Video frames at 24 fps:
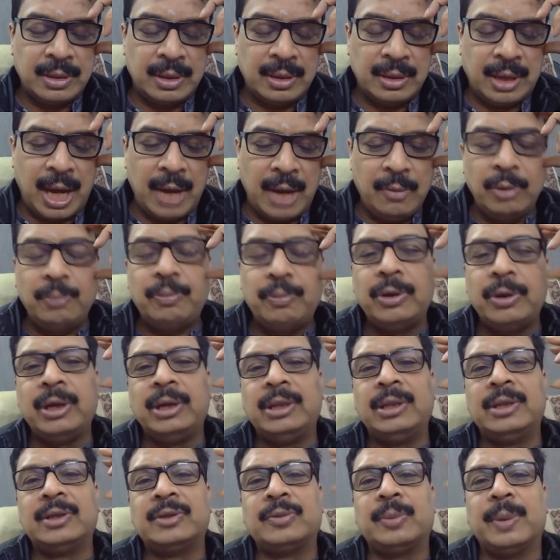I would put
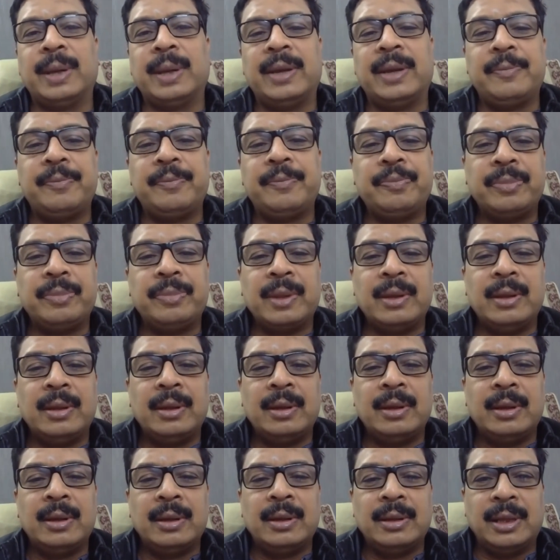it this way,
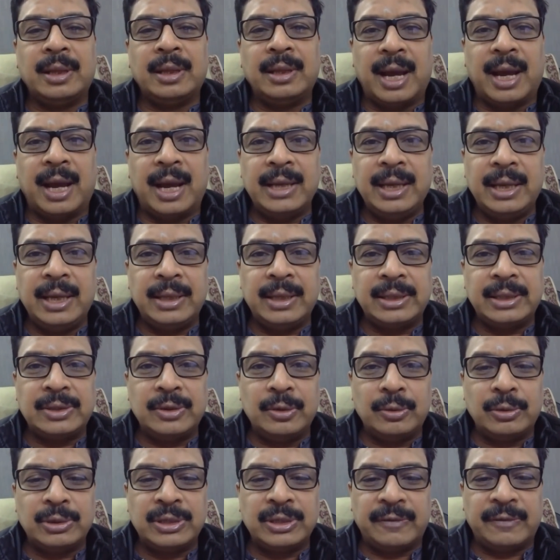that the IAS
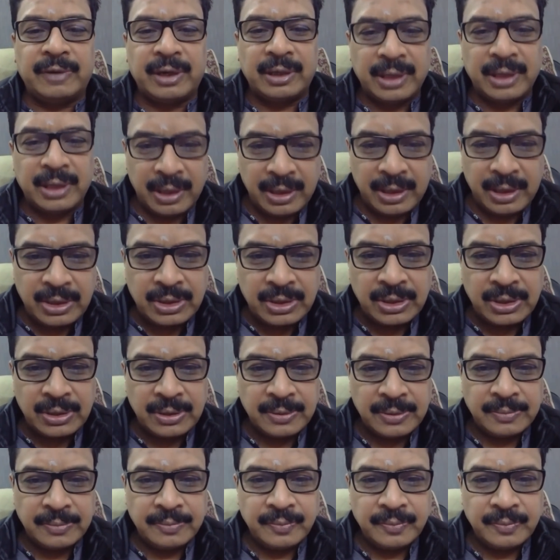goes after the rich,